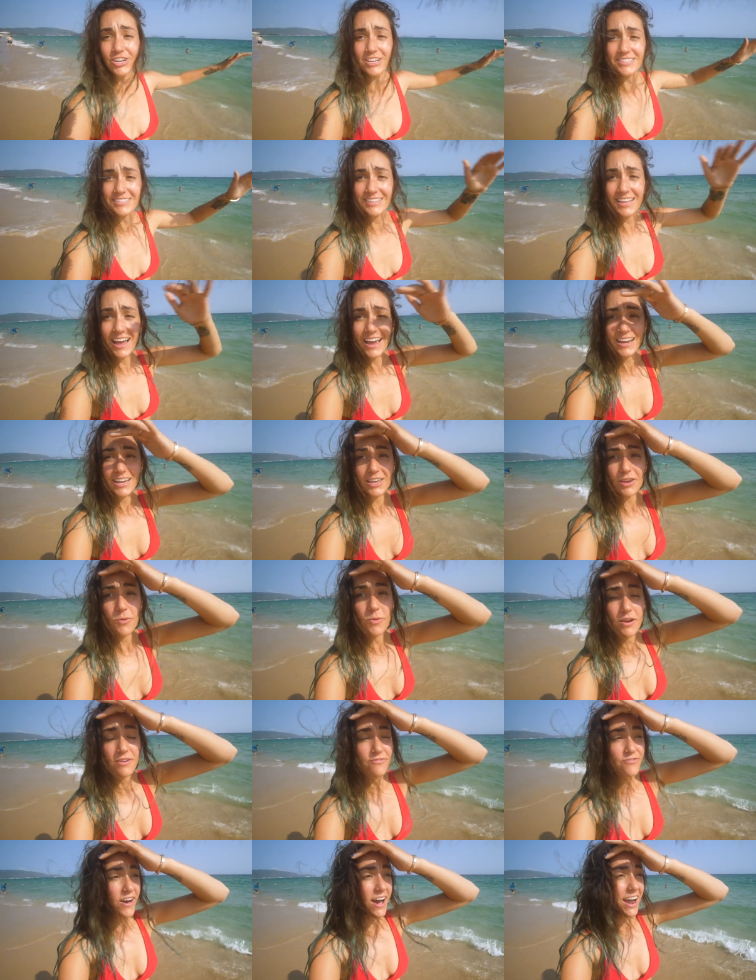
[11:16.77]
just like you
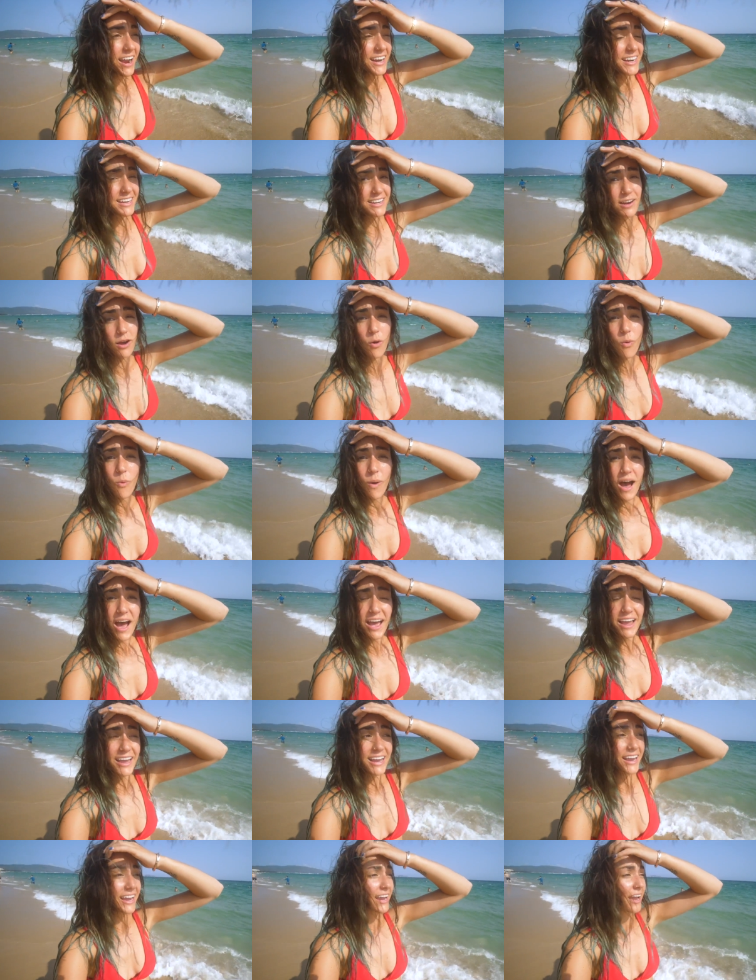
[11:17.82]
would find in
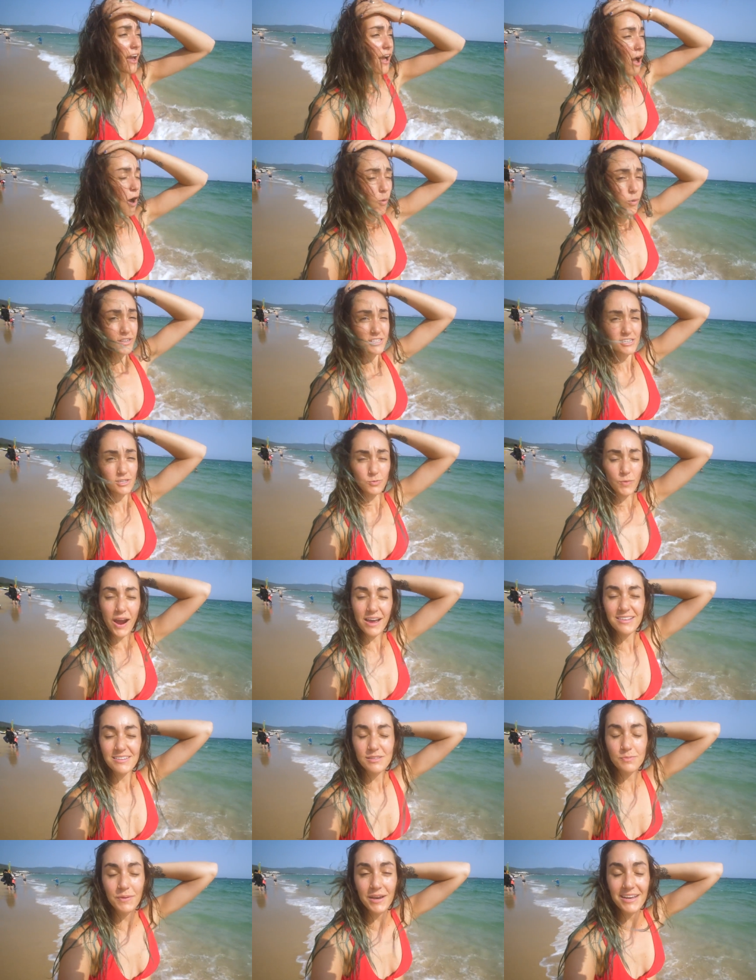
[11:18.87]
Hawaii, which is
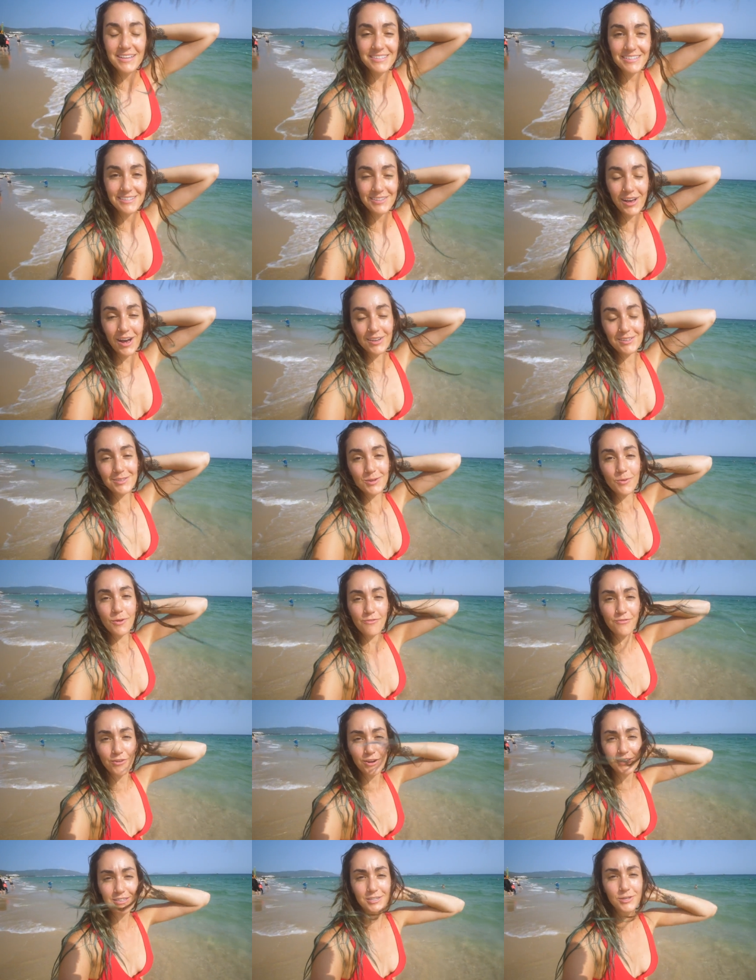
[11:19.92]
why this place is also
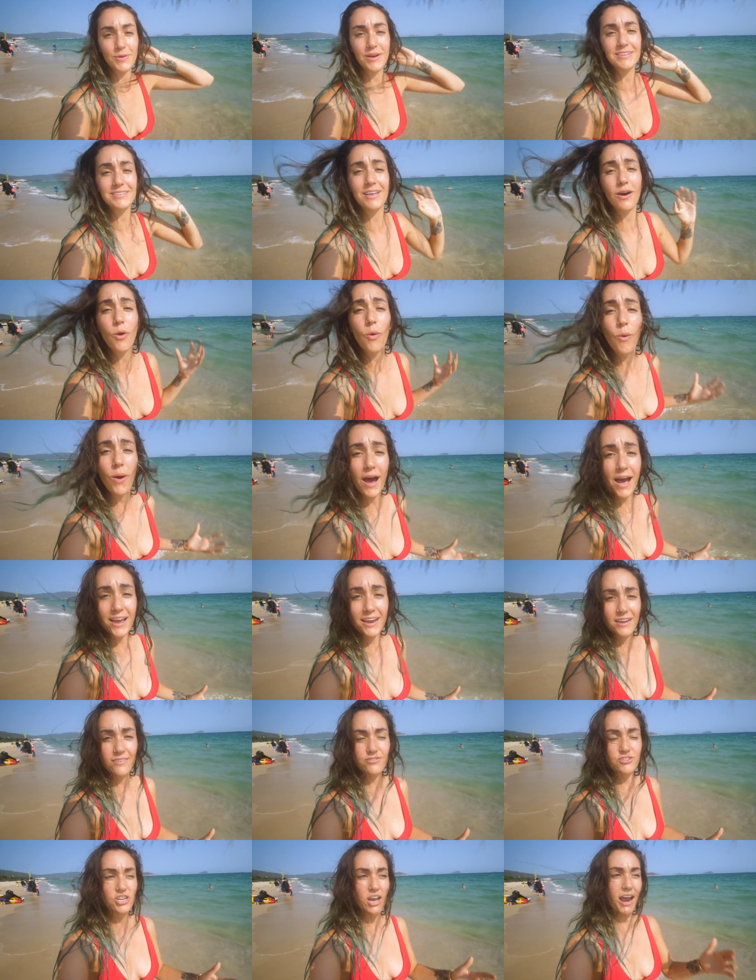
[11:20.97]
referred to as the
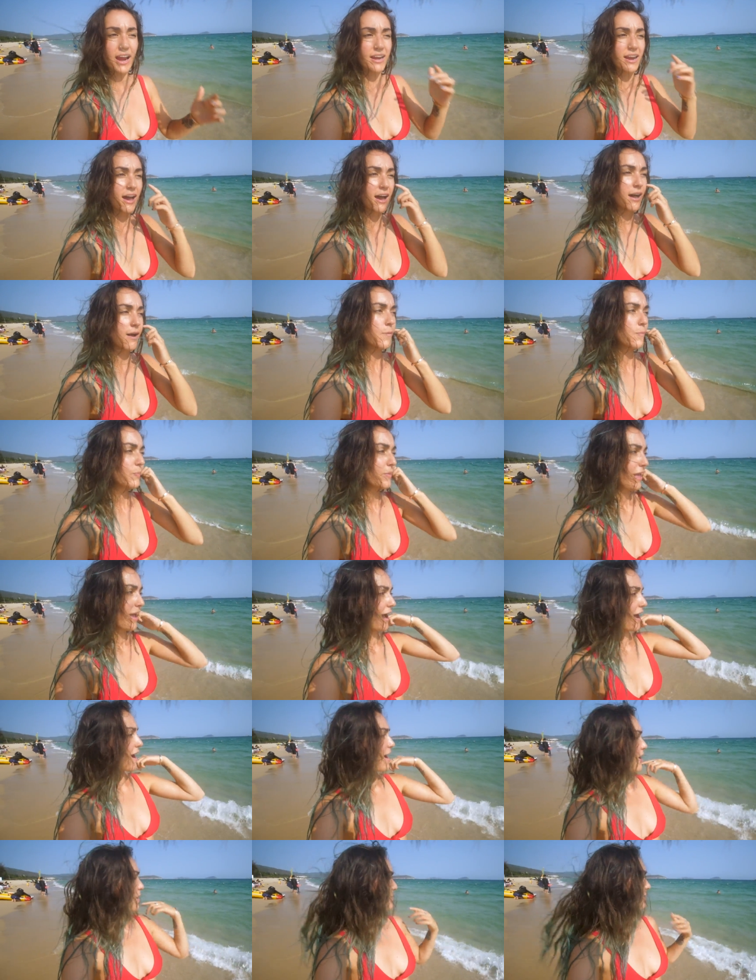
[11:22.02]
Hawaii of China.
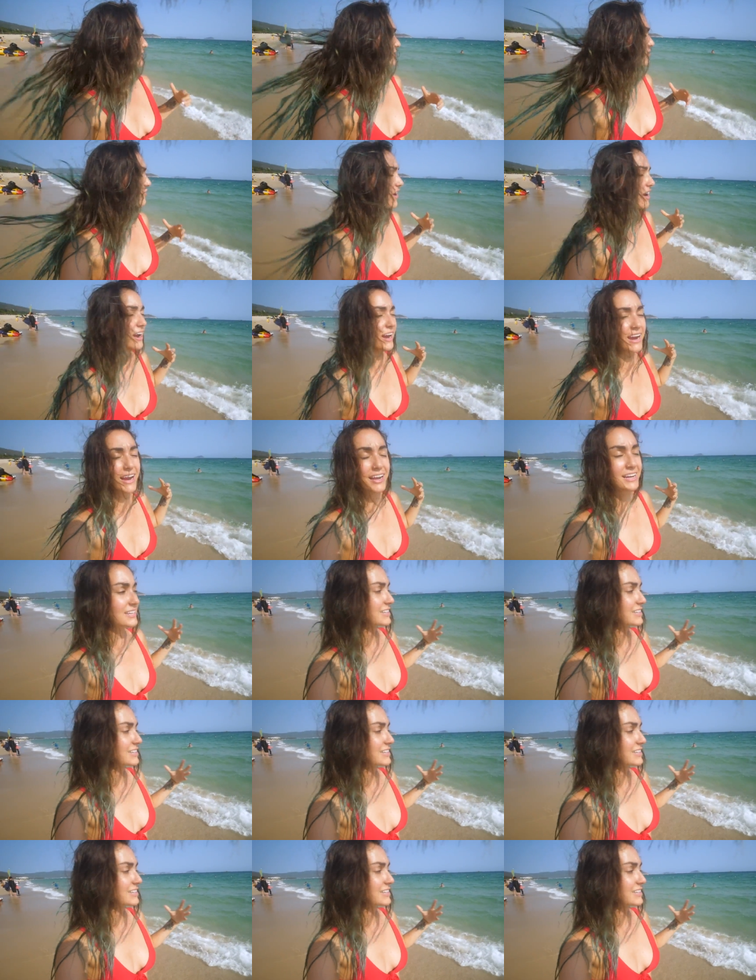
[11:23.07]
Um, it's very